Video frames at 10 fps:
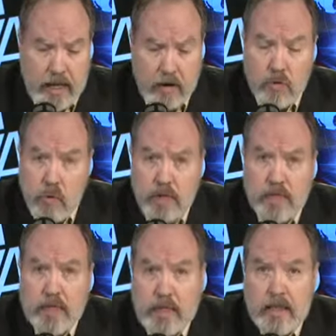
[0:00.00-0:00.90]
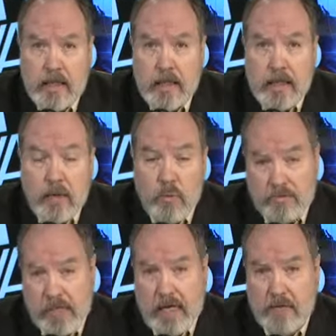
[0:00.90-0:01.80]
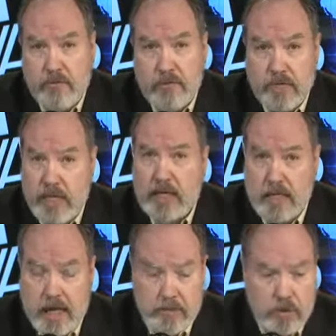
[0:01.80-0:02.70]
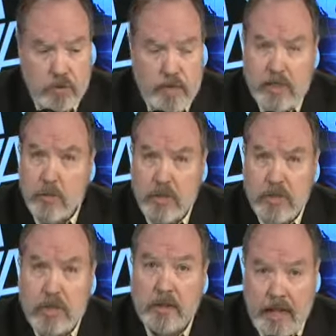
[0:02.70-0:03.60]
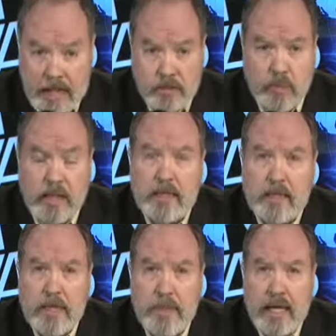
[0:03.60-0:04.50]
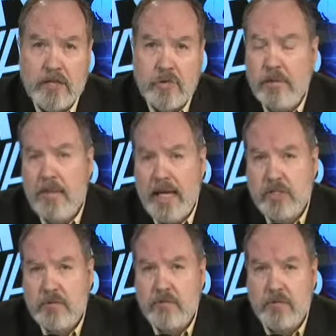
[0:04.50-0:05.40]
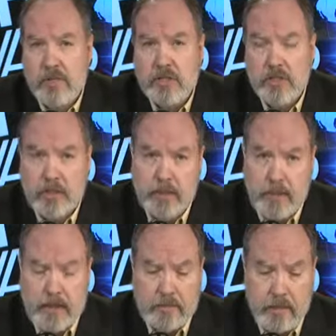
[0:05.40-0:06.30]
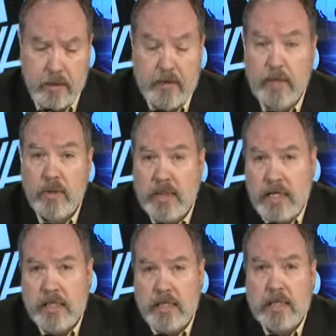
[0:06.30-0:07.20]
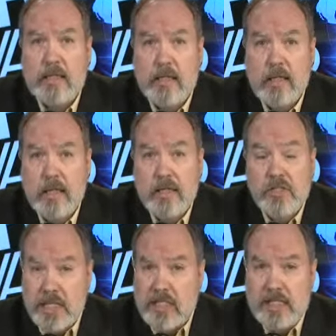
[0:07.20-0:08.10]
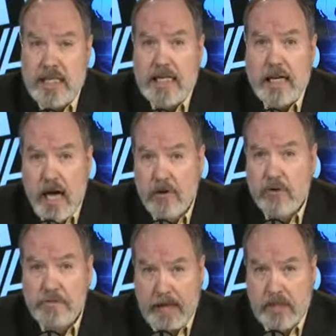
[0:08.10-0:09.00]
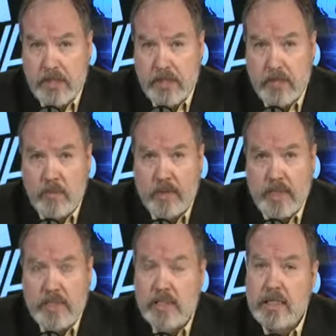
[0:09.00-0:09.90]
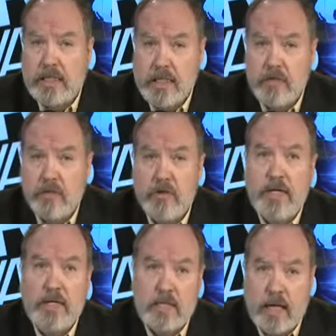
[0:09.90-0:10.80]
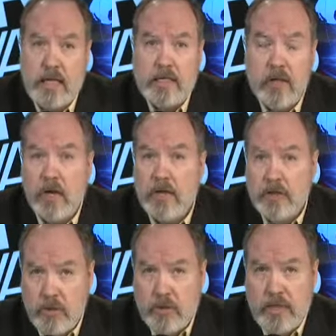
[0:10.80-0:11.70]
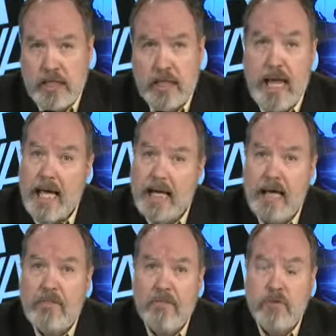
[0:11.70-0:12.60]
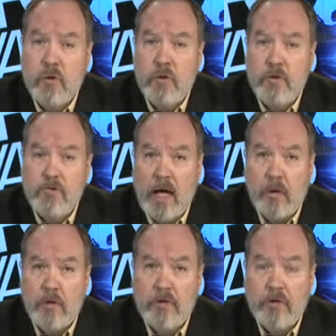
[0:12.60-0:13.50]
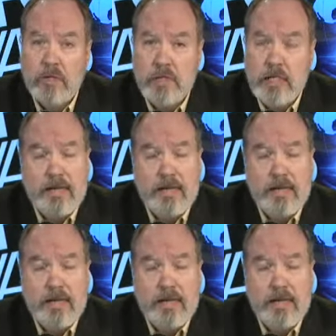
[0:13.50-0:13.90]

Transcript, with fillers: Now, of course, we've seen for the second time in two weeks, it was last week that they passed through the massive defense spending bill. They released it 1,600 pages. They released at 10.30 at night on a Tuesday, then had to have that vote on the following Thursday.